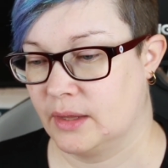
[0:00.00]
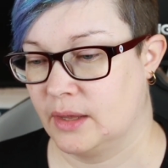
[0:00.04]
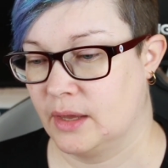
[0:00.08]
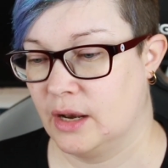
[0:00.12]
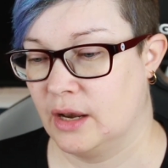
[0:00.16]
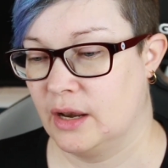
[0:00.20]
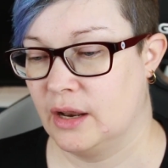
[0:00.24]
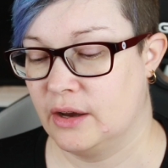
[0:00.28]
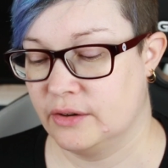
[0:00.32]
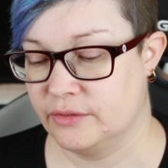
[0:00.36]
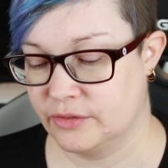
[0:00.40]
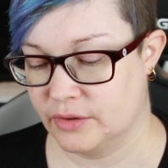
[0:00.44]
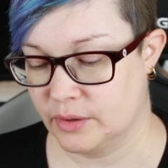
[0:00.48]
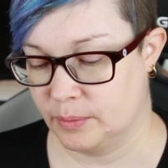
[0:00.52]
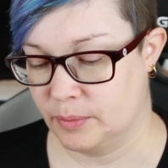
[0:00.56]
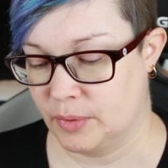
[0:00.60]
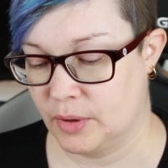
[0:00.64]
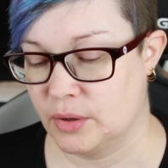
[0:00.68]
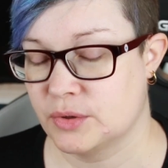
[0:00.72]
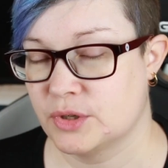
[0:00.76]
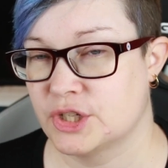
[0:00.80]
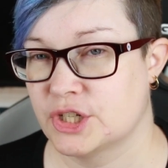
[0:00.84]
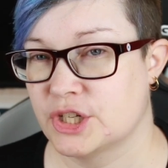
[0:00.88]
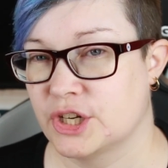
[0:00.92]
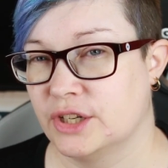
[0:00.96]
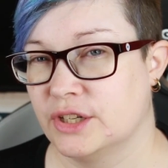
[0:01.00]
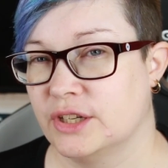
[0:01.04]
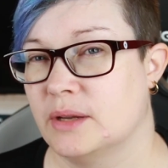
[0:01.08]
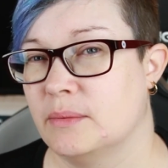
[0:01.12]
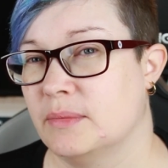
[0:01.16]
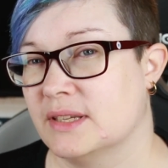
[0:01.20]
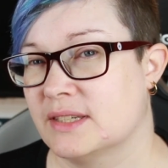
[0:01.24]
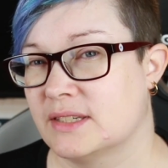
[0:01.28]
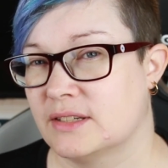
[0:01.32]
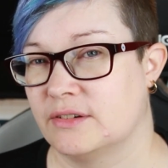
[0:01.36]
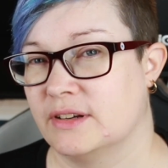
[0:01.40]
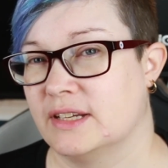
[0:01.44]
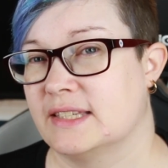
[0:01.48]
Love Potion
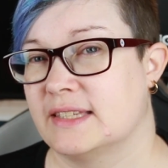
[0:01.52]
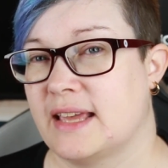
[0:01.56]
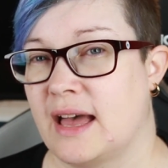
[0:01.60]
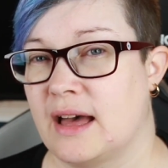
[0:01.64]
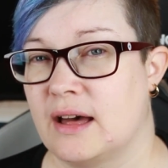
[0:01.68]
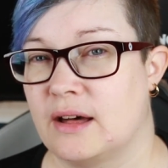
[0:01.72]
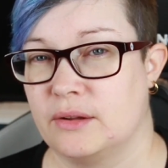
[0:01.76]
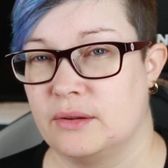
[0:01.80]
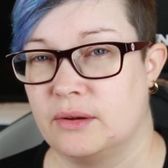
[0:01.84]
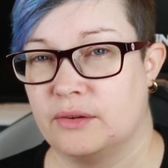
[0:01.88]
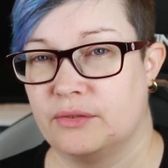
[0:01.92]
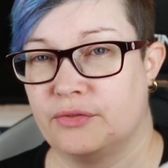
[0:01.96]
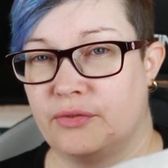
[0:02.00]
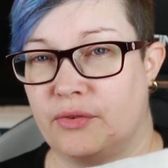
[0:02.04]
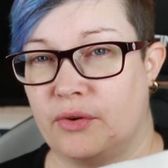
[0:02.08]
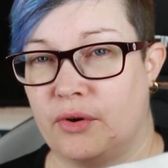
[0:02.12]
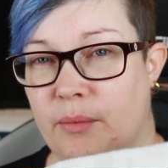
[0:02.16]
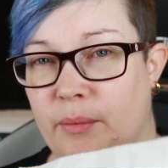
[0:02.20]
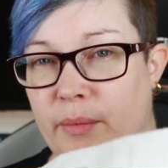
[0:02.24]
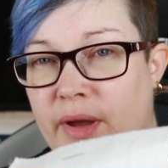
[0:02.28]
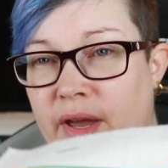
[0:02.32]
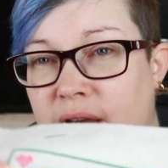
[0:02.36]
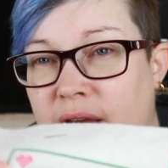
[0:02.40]
Mystery Sal from